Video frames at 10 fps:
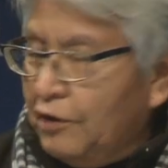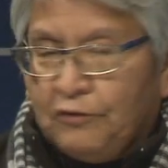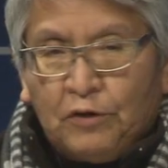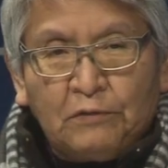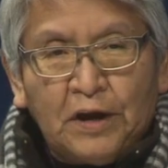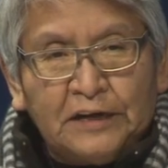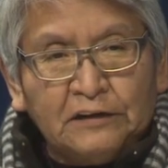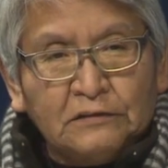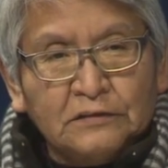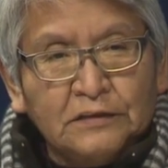of our
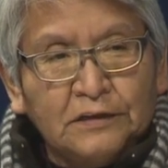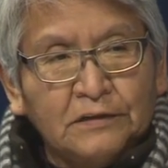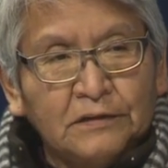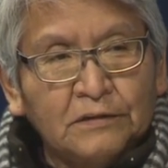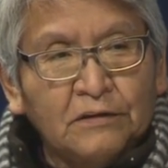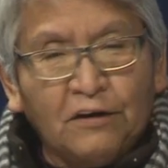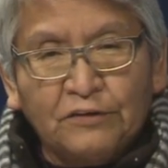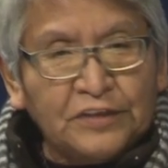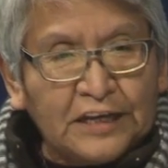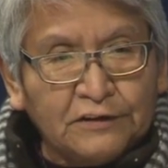writers,
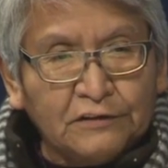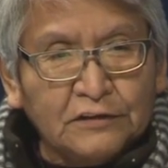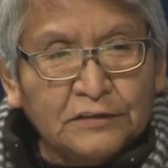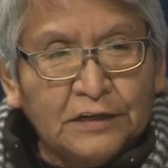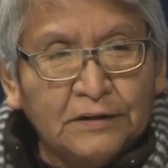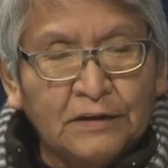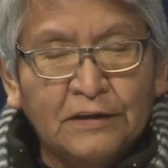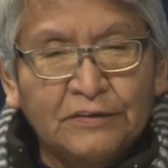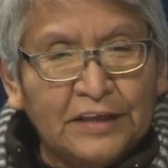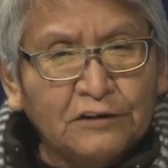our thinkers.
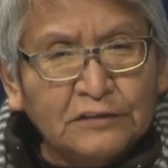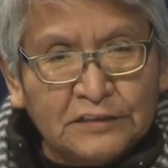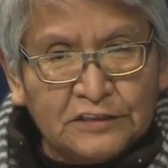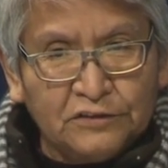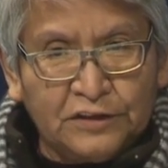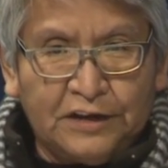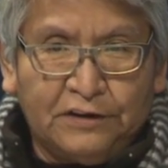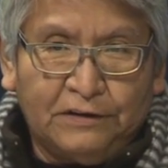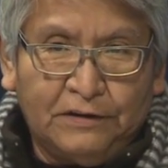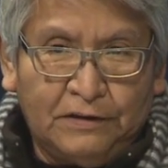They are still
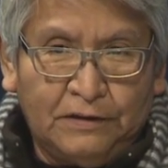there,